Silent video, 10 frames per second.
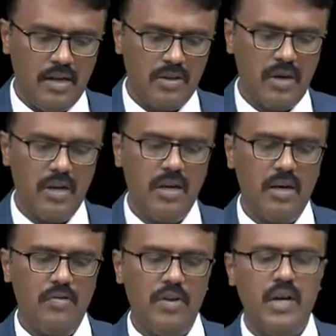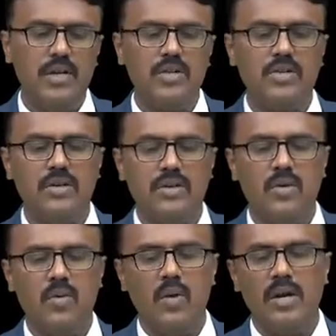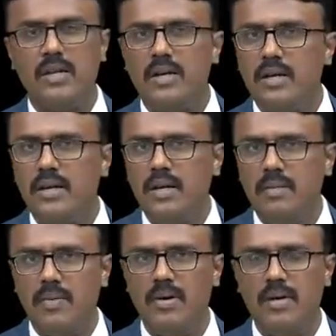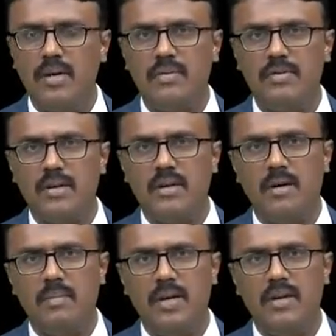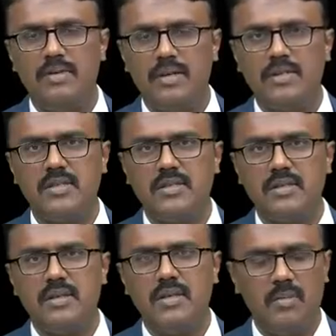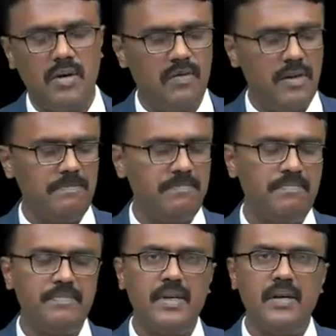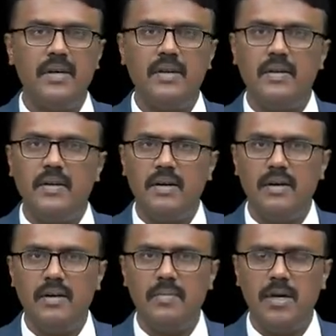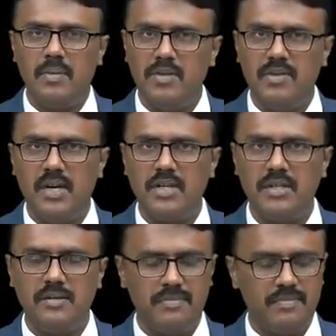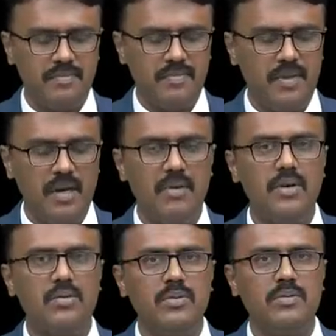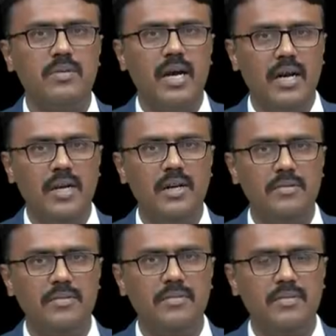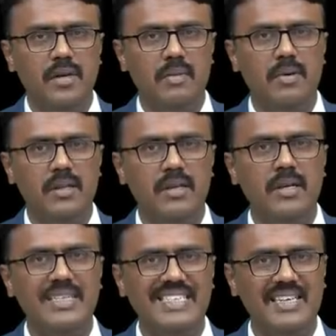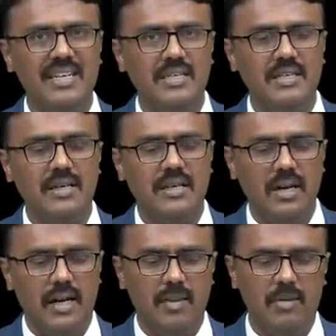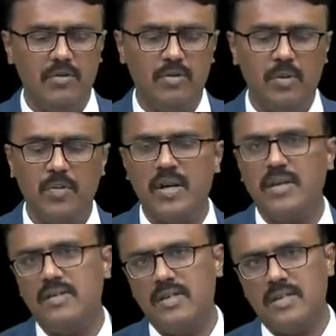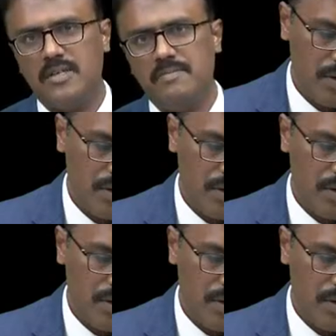So until now we understood what are the important combined effects. Number 1, the permissive action. Number 2, additive. Number 3, synergistic. And number 4, potentiation.